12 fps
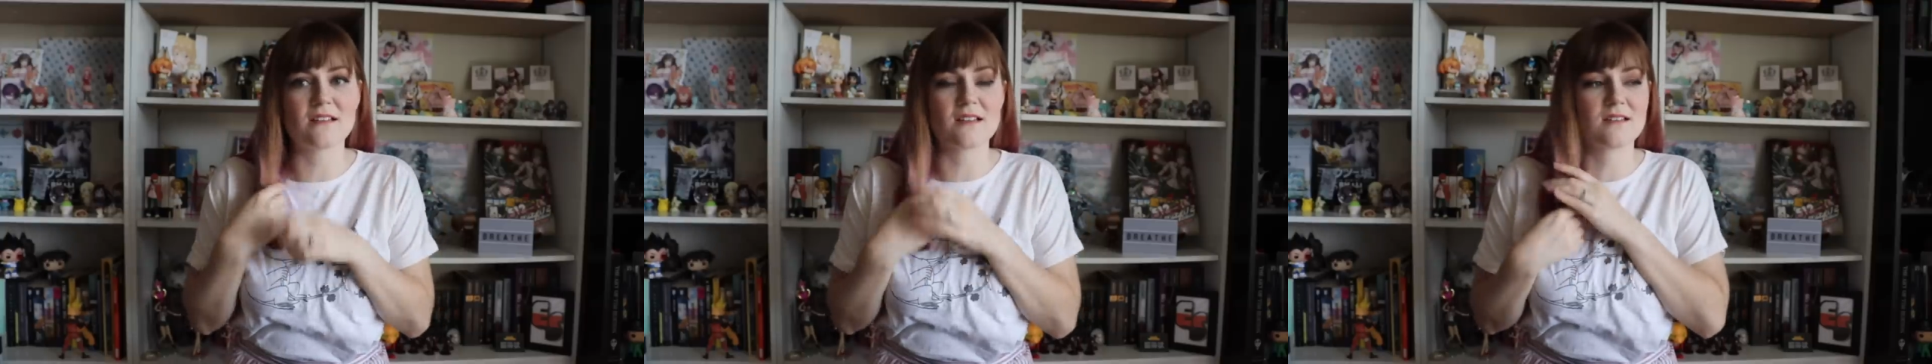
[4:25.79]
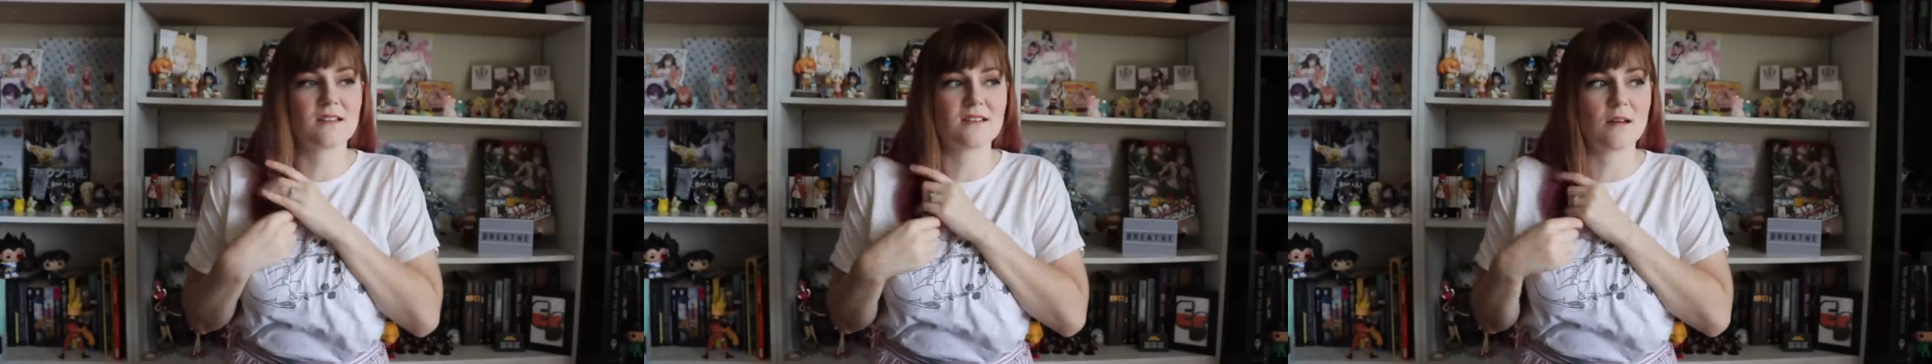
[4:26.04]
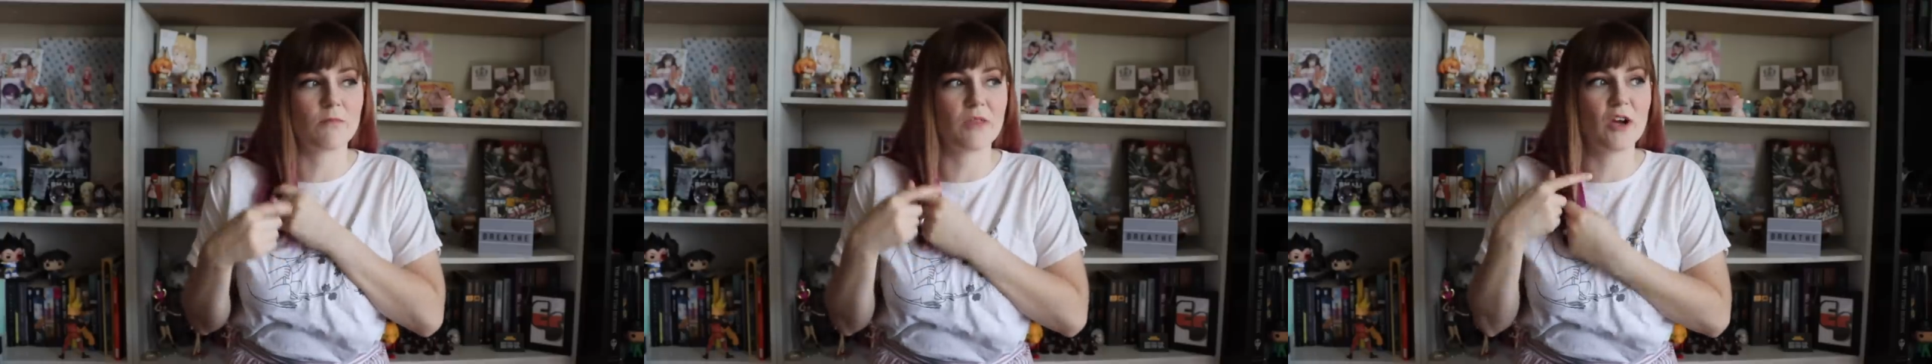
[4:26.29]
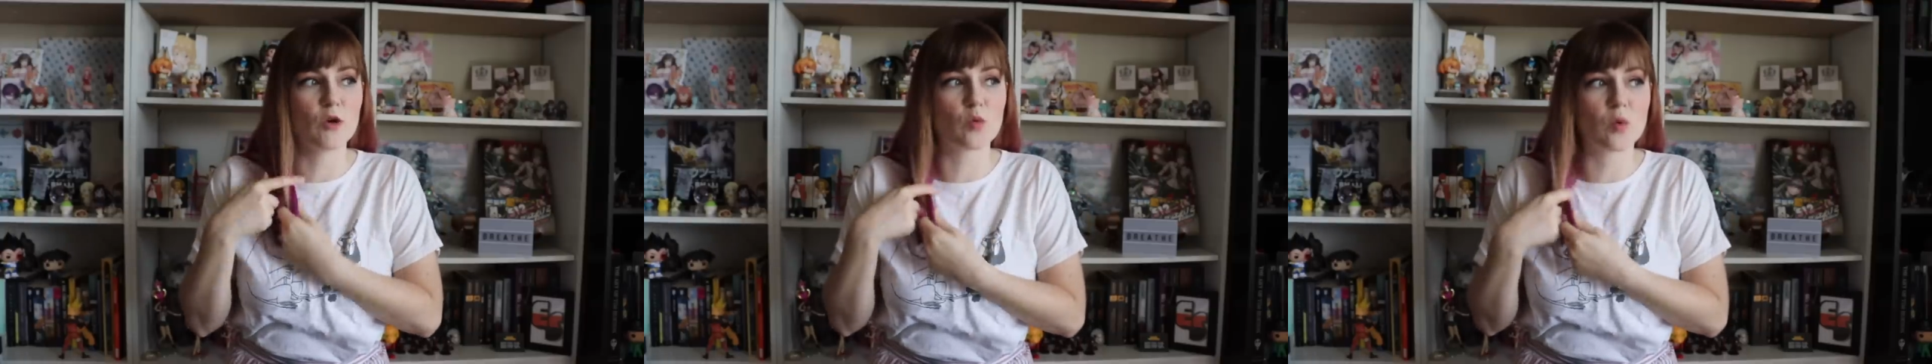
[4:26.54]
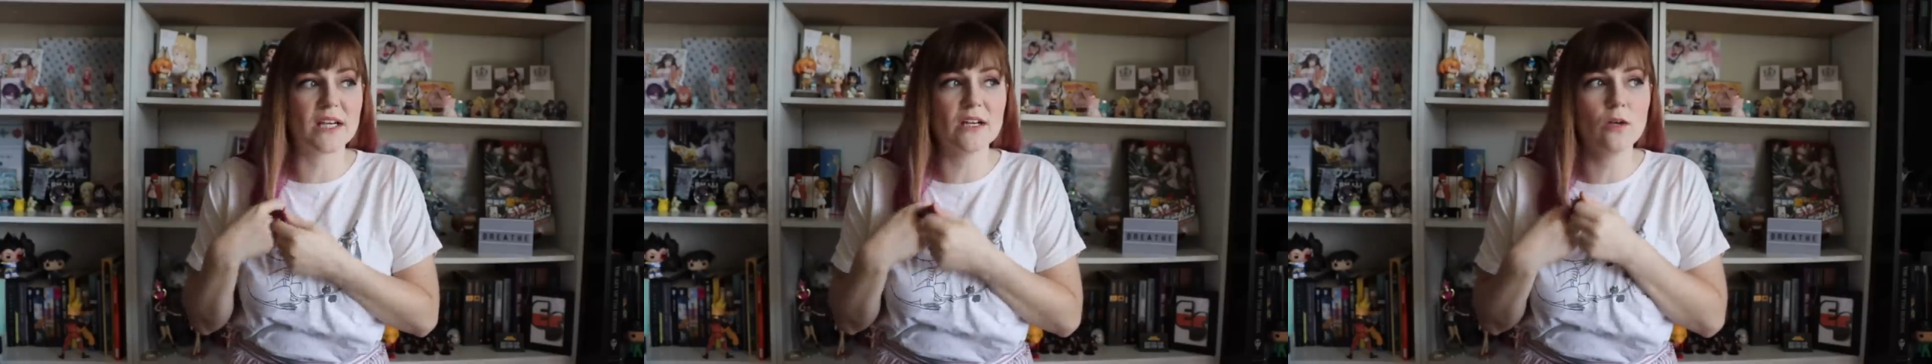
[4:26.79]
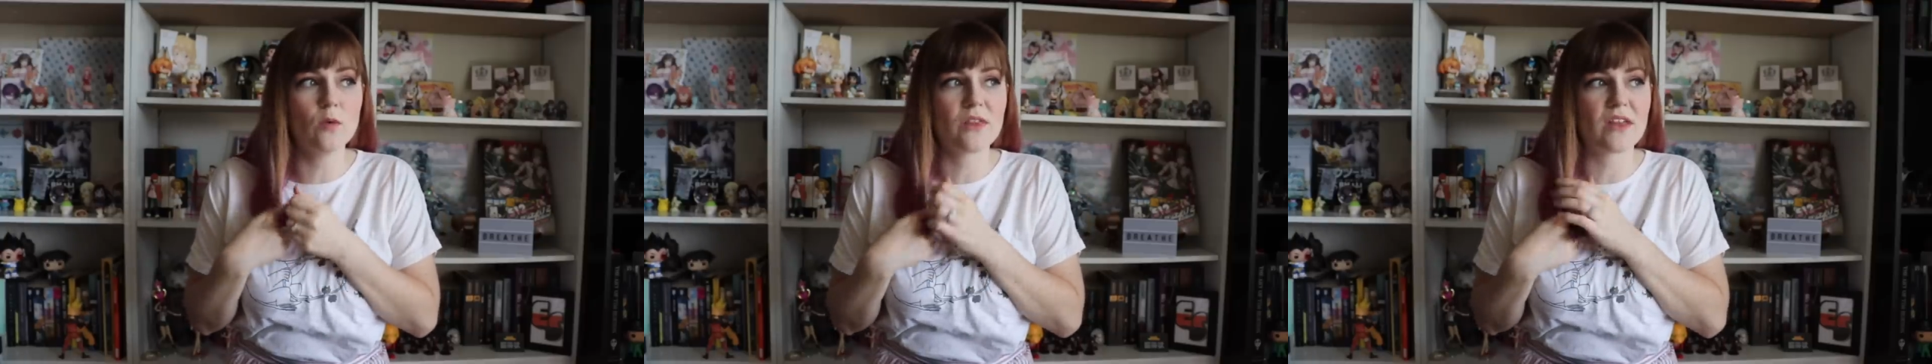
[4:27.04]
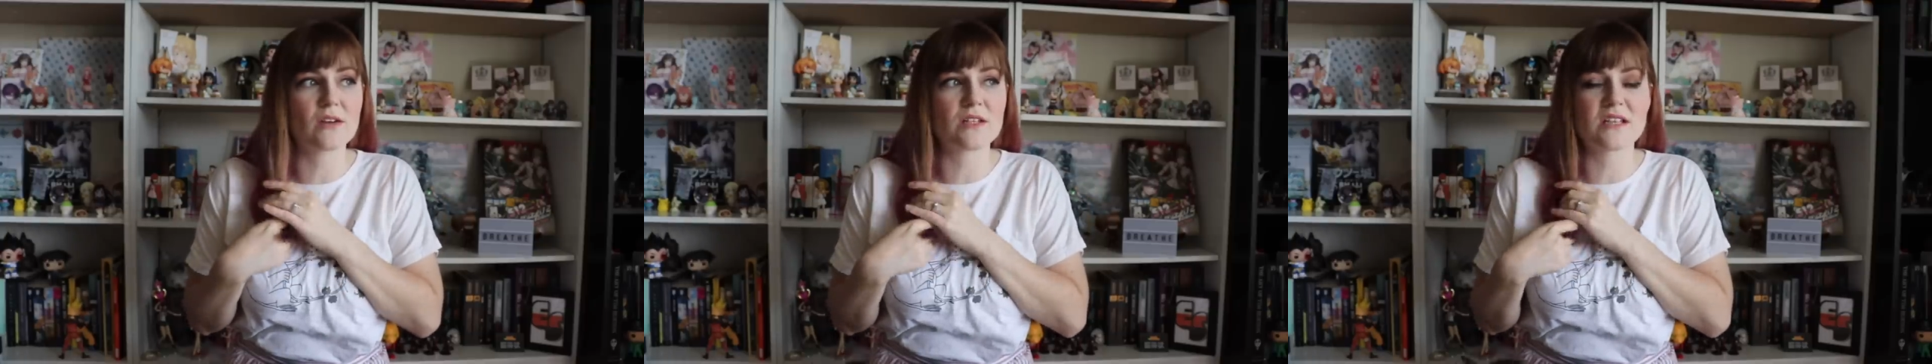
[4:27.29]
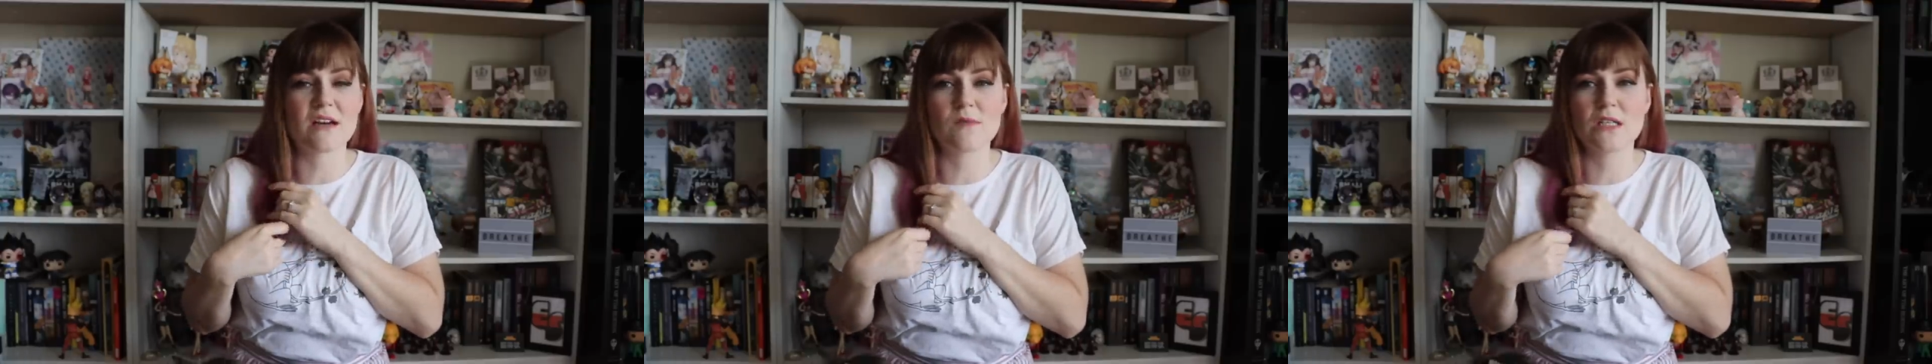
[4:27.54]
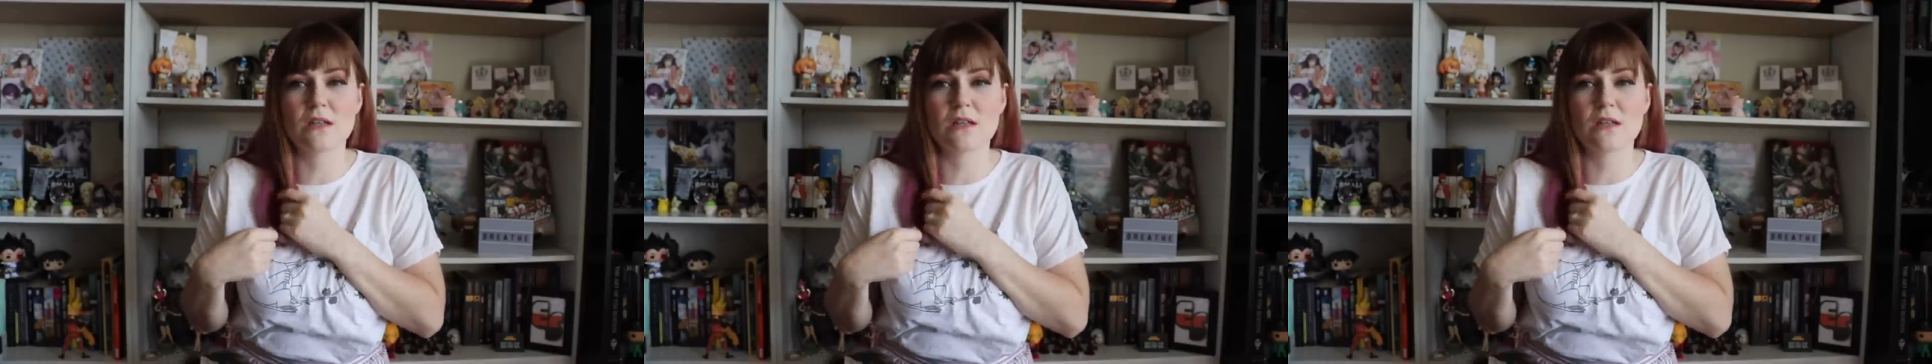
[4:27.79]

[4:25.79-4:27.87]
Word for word: us to something real without us having